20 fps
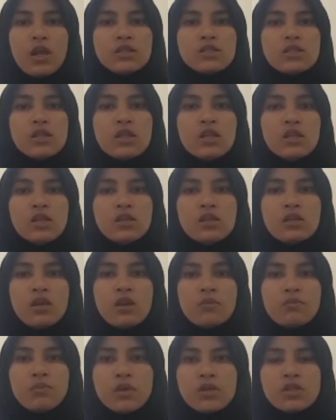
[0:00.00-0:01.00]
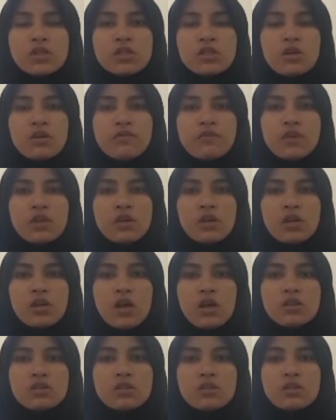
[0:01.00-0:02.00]
Lastly, can preserve the
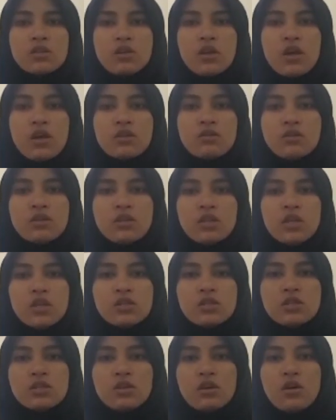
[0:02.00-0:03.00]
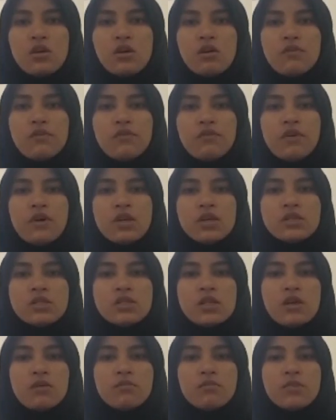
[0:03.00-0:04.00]
cultural heritage. For
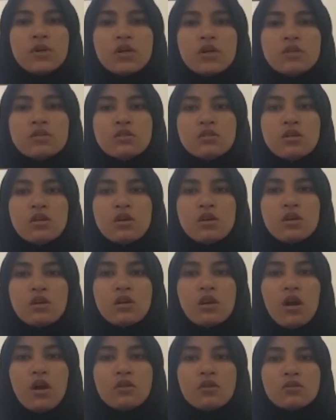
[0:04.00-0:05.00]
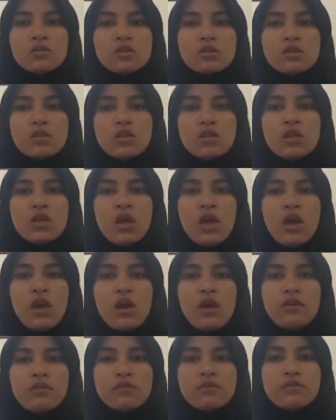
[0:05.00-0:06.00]
example, country
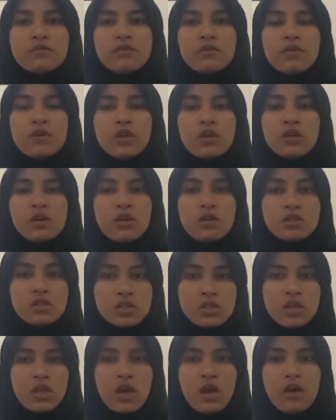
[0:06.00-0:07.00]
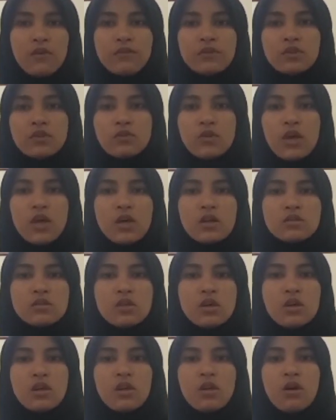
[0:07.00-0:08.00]
have to
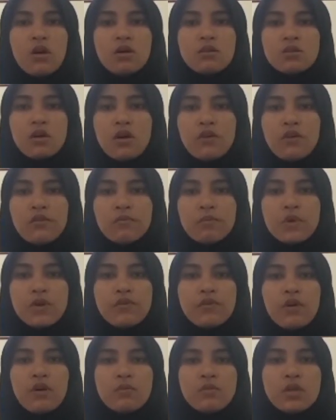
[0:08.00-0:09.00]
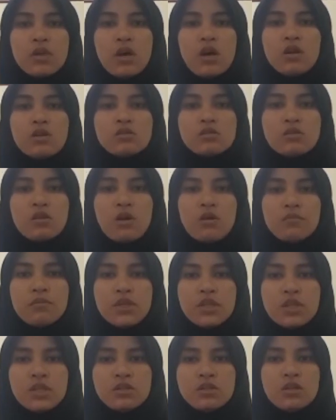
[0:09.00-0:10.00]
hold a lot of performing arts
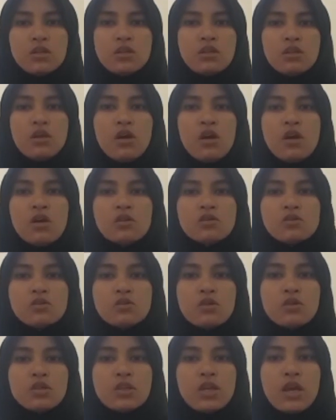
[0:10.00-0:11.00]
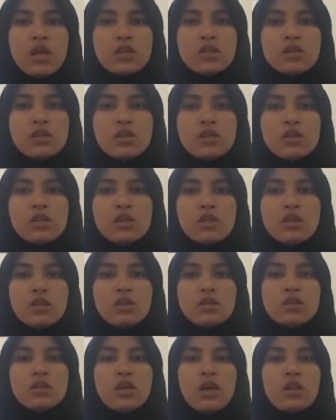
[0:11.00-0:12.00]
competition so that
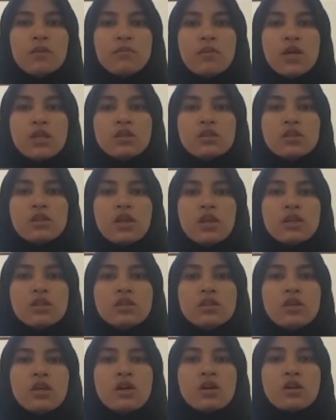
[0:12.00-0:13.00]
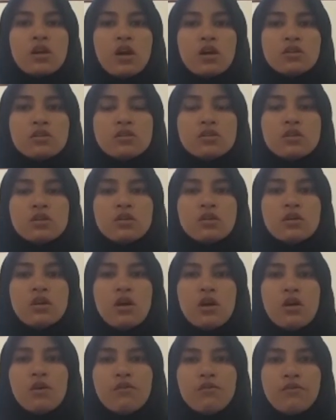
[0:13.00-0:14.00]
it can maintain their
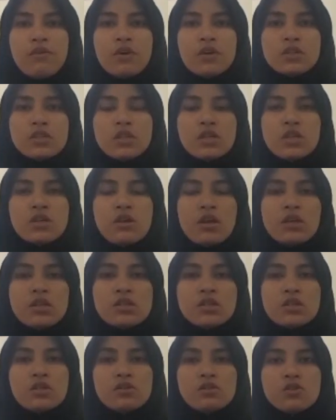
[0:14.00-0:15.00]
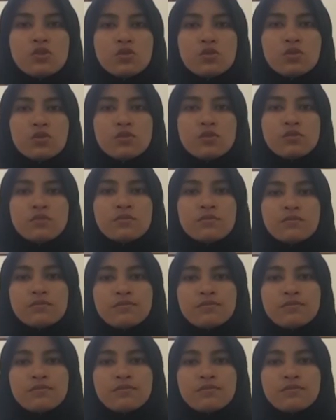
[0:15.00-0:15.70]
culture for generations soon.